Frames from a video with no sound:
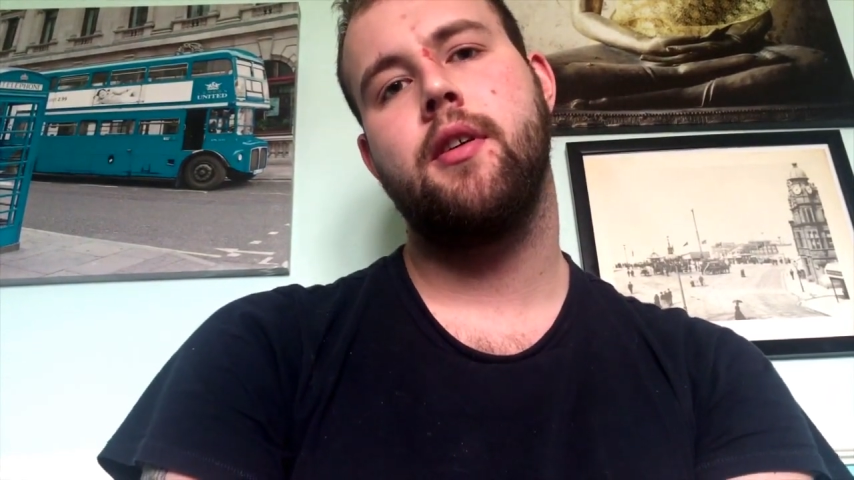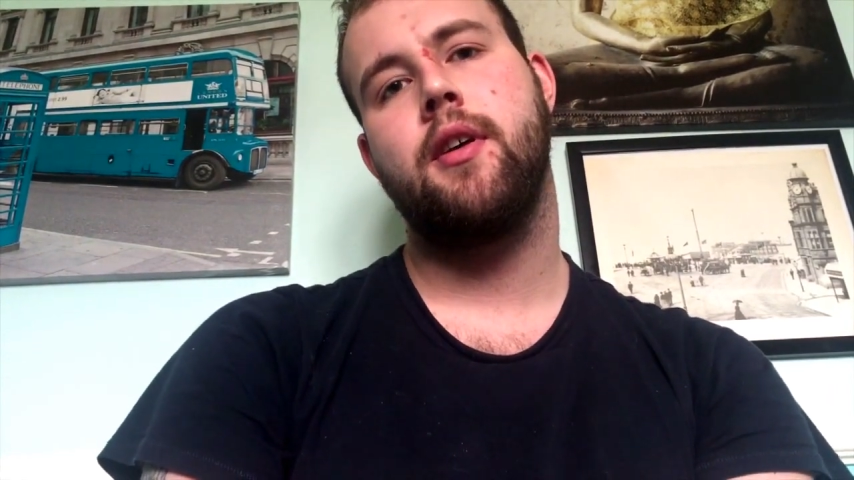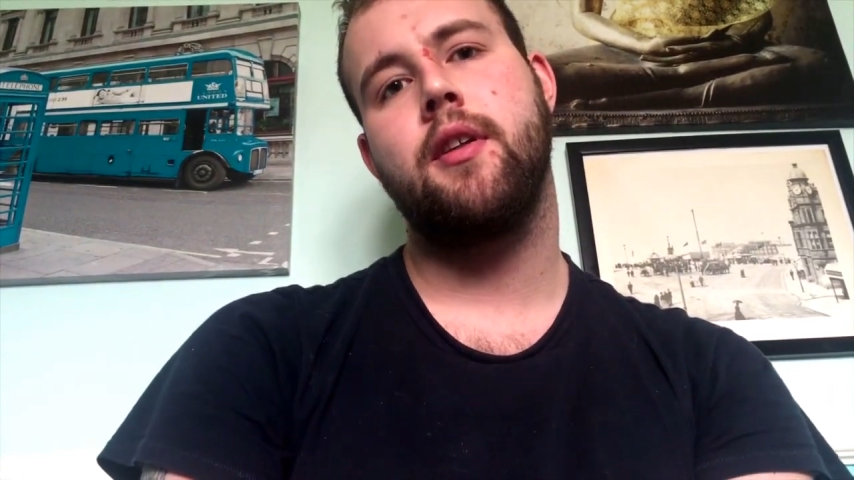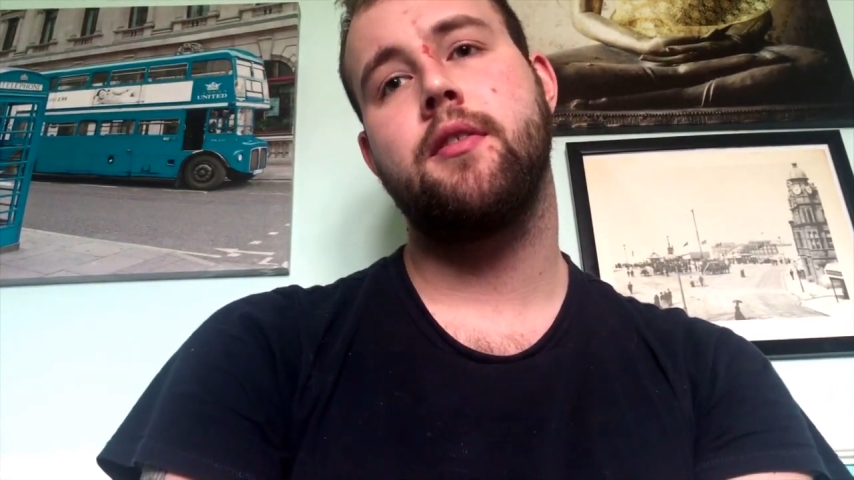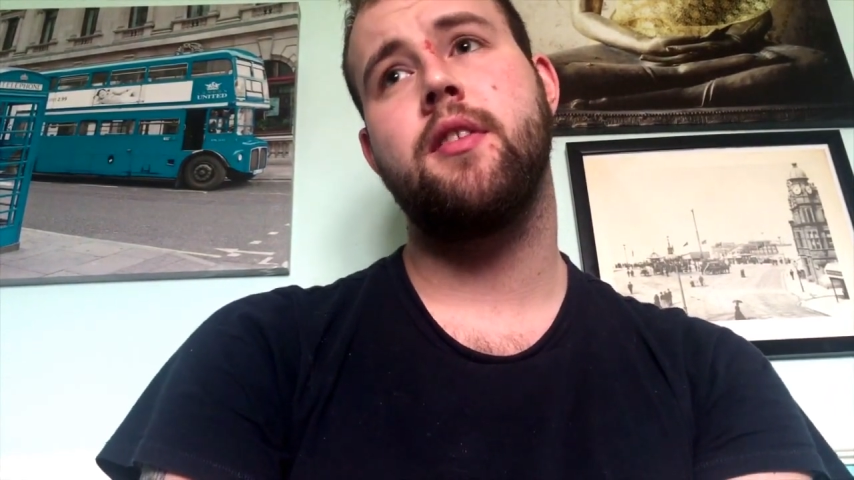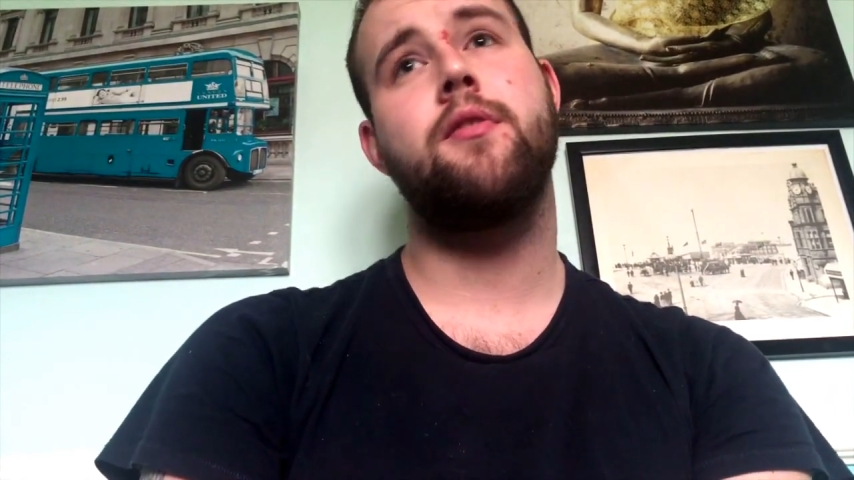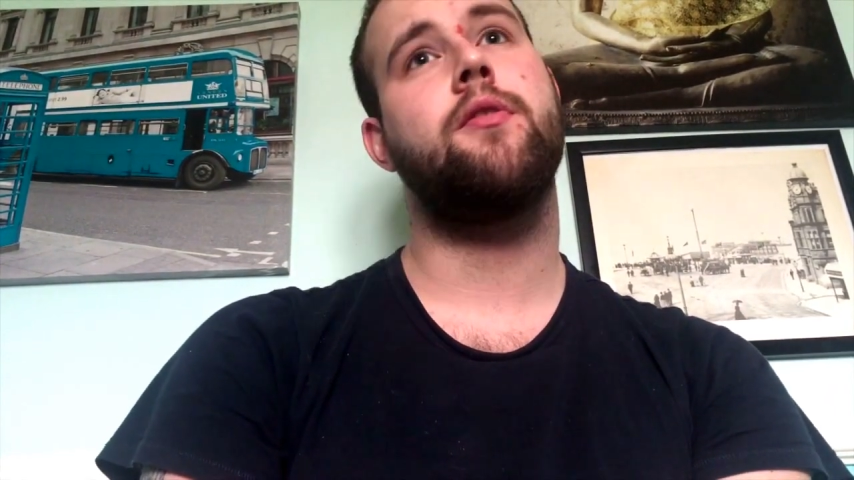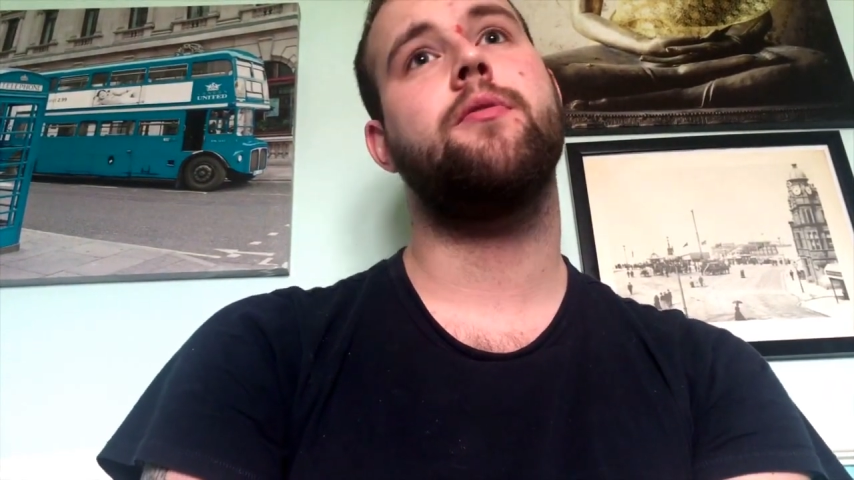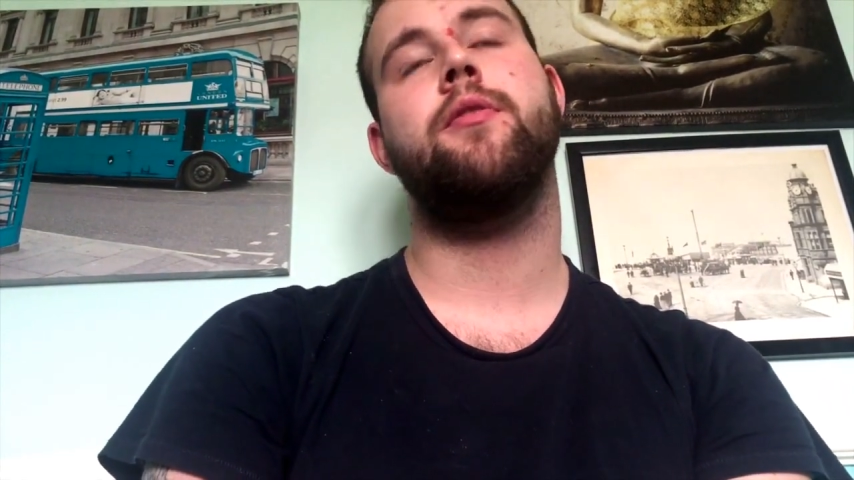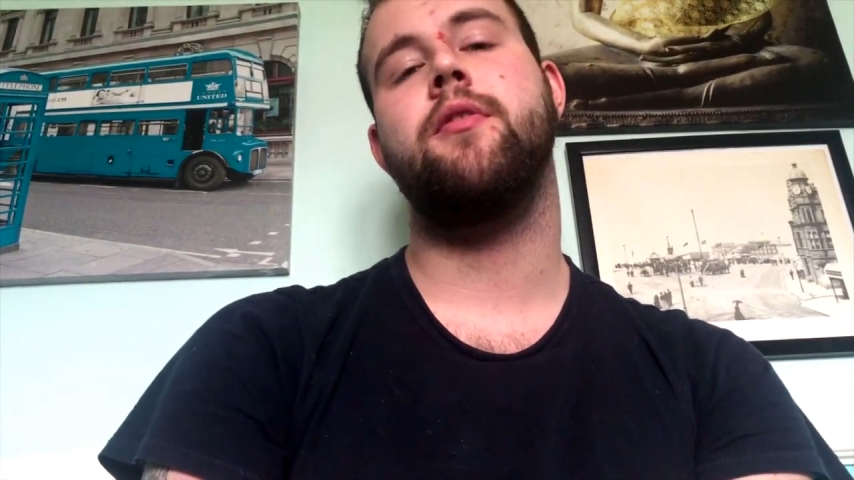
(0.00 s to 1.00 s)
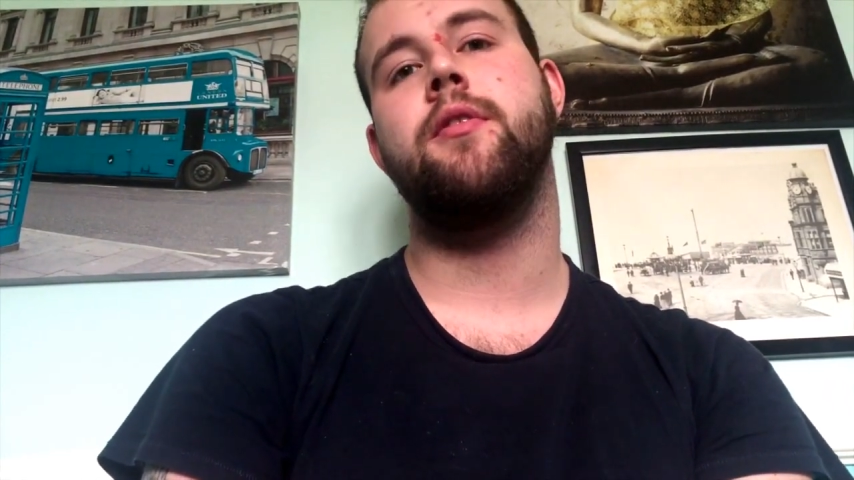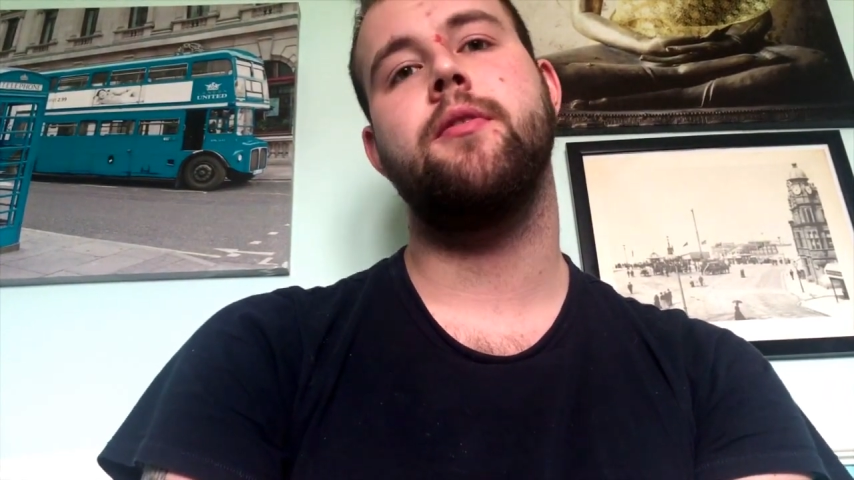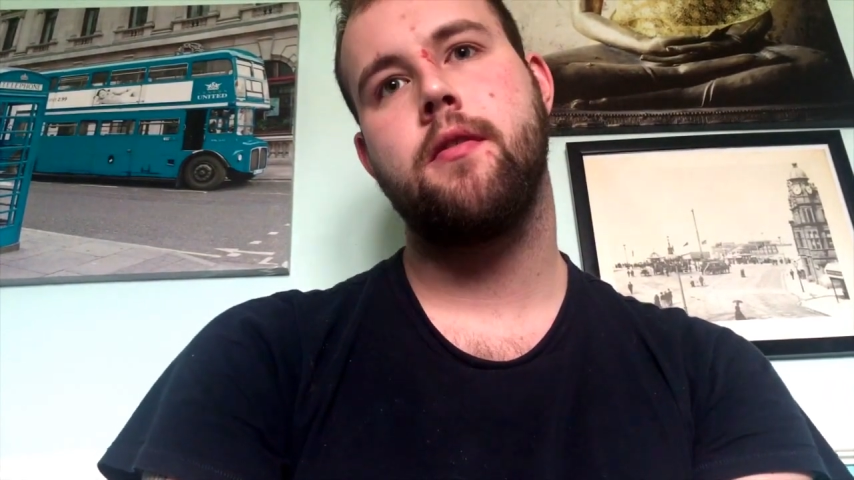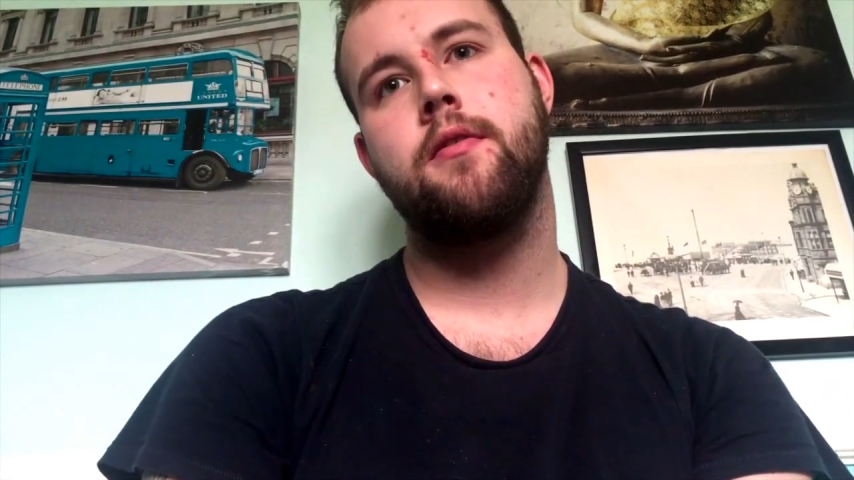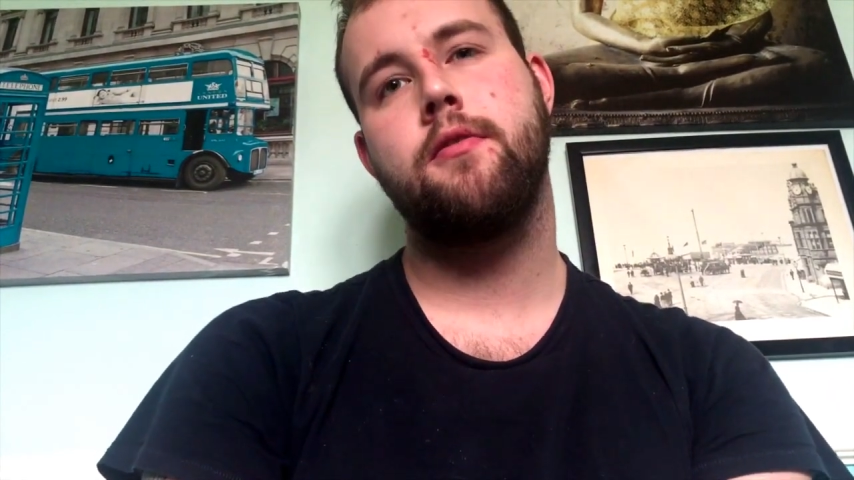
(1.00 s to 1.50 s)
I didn't know what to
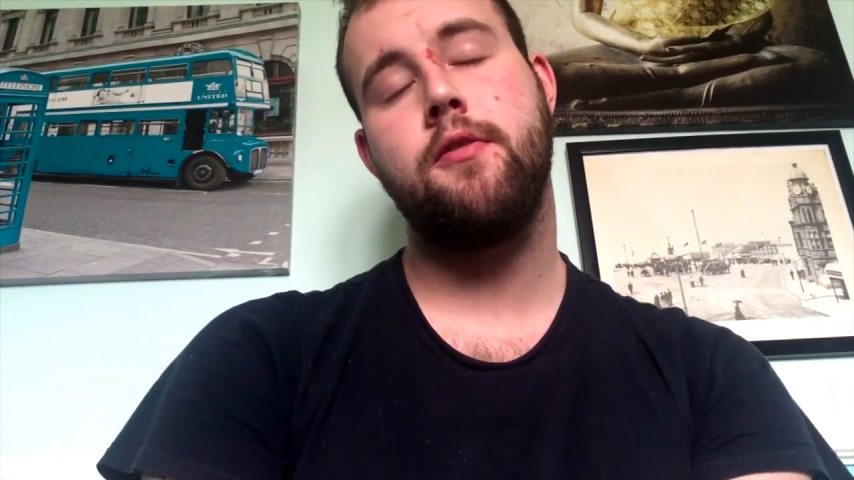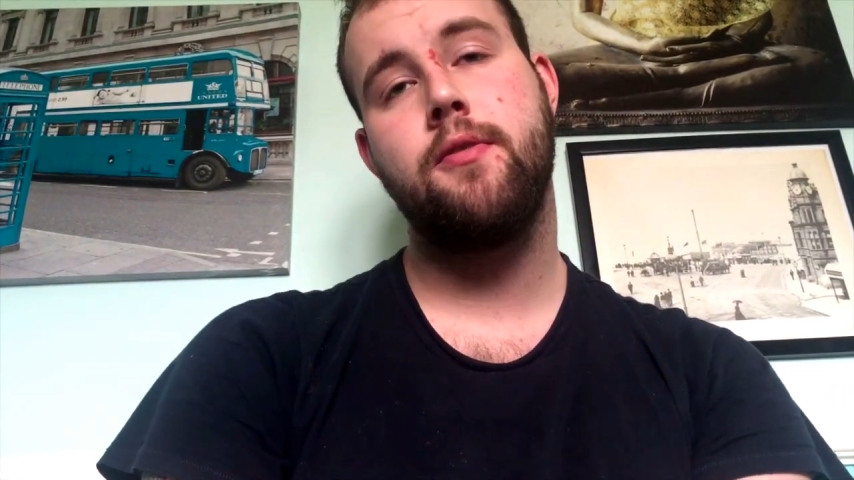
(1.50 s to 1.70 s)
do. 2